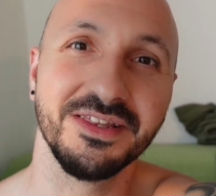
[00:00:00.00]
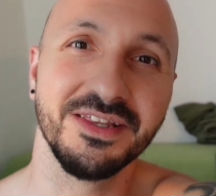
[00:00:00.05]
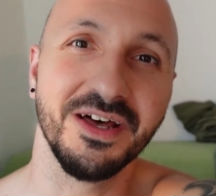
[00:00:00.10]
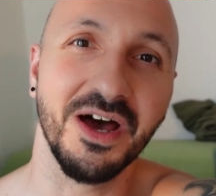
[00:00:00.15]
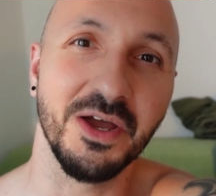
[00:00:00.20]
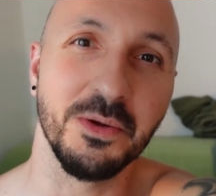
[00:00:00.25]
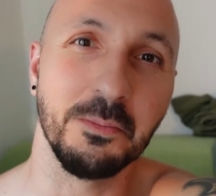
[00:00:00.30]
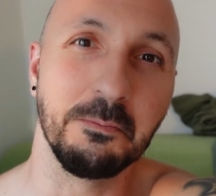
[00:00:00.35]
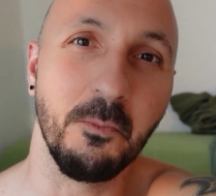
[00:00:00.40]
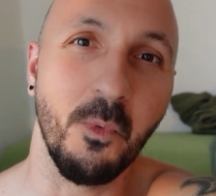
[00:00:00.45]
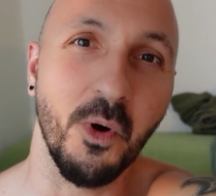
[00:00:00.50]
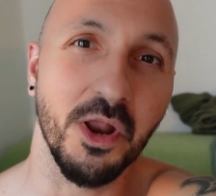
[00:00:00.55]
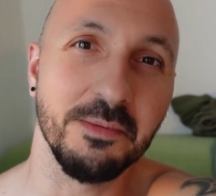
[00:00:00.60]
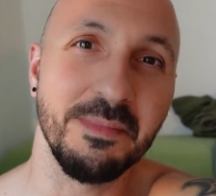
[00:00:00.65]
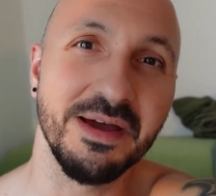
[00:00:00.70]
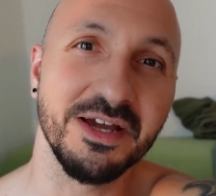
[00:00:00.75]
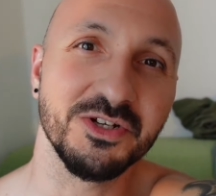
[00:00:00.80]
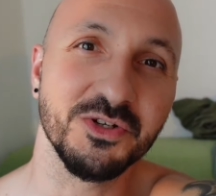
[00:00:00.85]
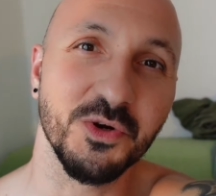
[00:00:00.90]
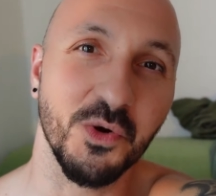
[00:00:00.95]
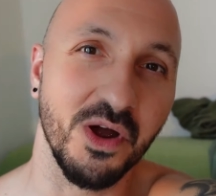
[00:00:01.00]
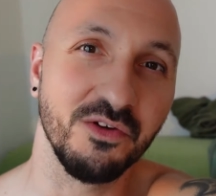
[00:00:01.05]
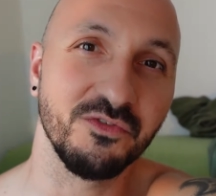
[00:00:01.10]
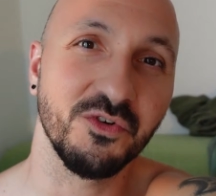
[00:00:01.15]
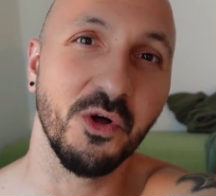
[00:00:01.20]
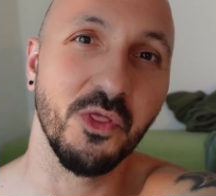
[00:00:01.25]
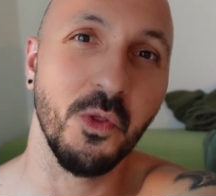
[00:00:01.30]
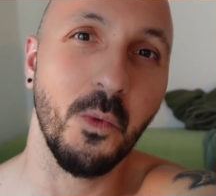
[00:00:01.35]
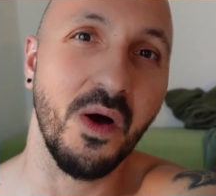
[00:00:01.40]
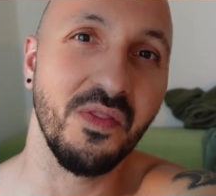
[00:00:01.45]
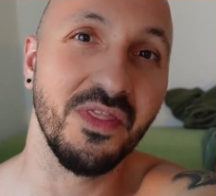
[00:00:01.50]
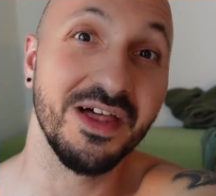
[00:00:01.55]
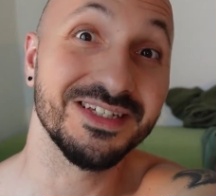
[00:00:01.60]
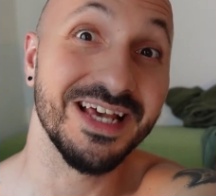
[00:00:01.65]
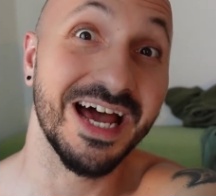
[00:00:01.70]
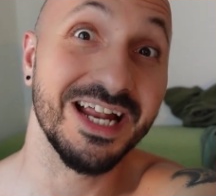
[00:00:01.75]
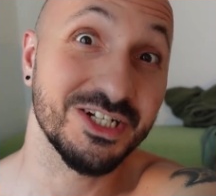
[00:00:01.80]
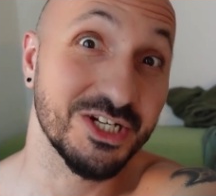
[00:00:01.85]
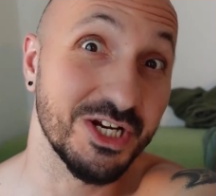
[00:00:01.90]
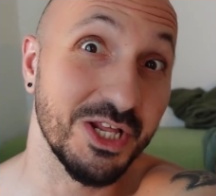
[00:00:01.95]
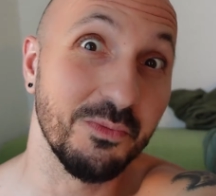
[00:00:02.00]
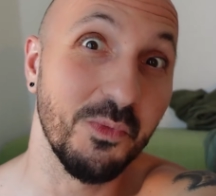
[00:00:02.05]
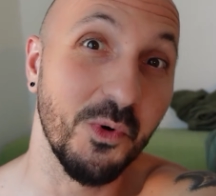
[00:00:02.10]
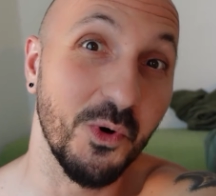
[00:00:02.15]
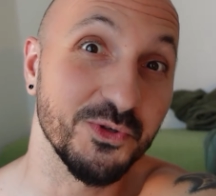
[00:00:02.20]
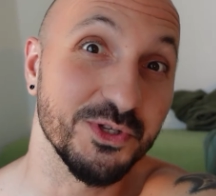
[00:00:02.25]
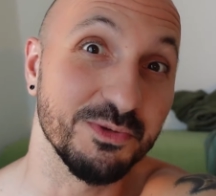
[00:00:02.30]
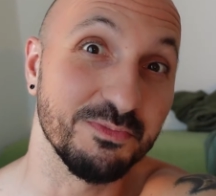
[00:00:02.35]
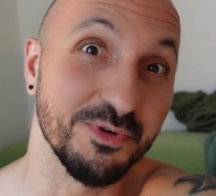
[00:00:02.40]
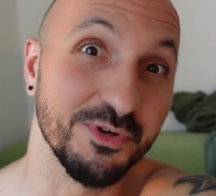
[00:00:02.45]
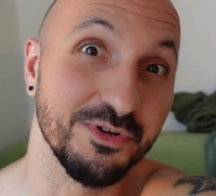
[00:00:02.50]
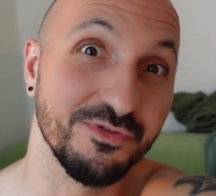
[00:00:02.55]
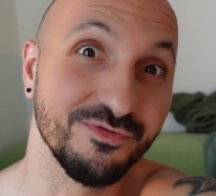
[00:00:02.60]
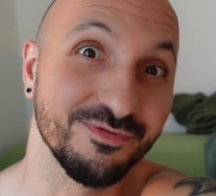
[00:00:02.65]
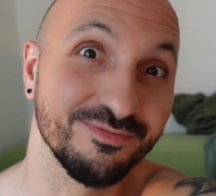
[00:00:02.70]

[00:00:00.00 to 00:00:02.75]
I want to make sure I've got the one that's actually waterproof.